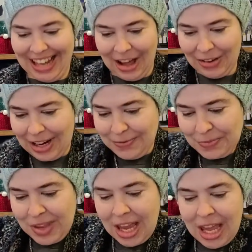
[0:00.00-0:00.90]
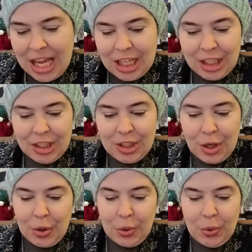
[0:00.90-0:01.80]
All right,
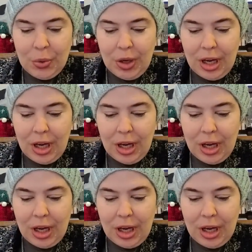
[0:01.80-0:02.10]
so